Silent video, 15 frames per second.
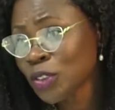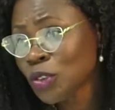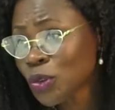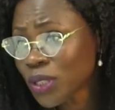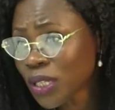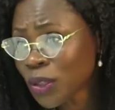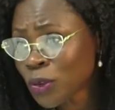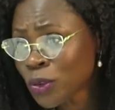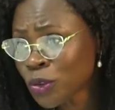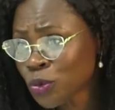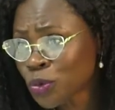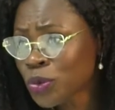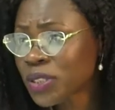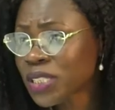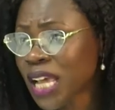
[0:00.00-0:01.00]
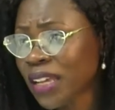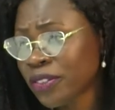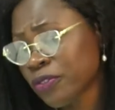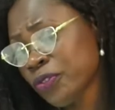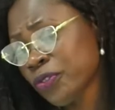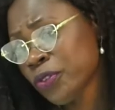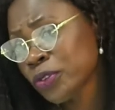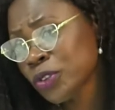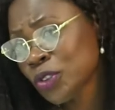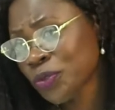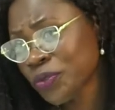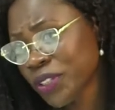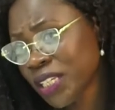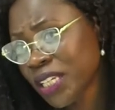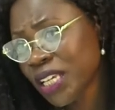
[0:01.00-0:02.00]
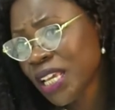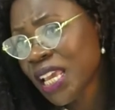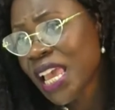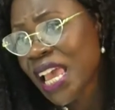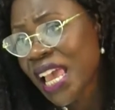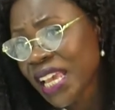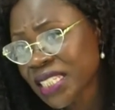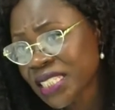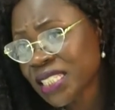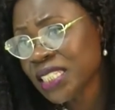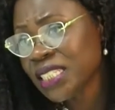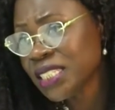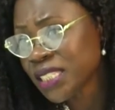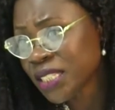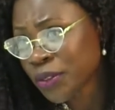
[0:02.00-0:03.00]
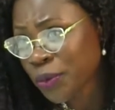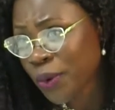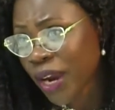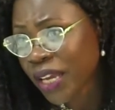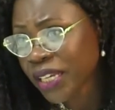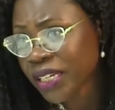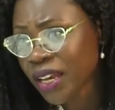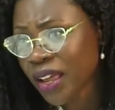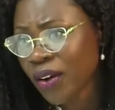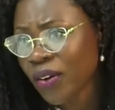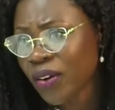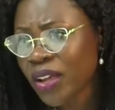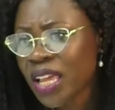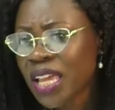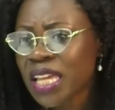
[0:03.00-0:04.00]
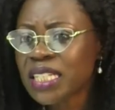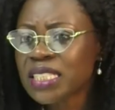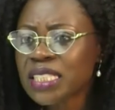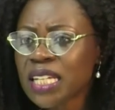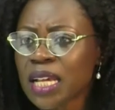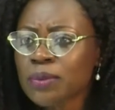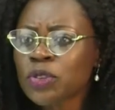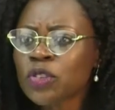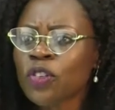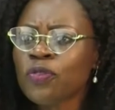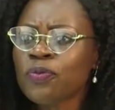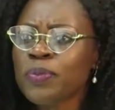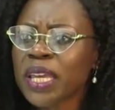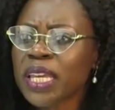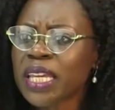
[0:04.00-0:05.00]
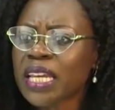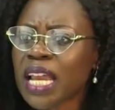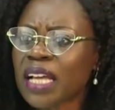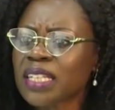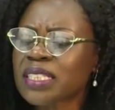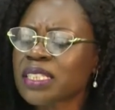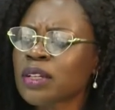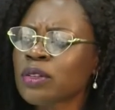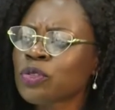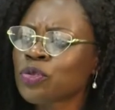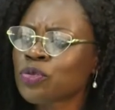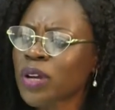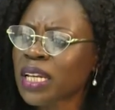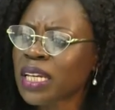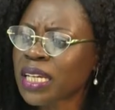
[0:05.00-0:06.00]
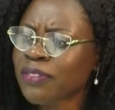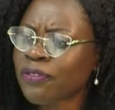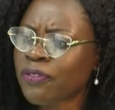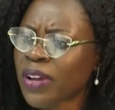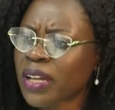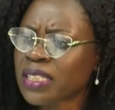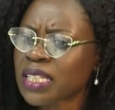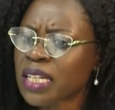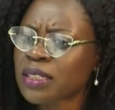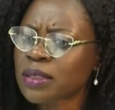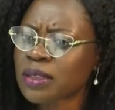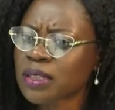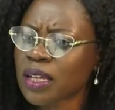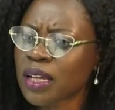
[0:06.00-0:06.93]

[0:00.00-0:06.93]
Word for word: So those rules are in front of the SEC right now. In terms of making ourselves relevant as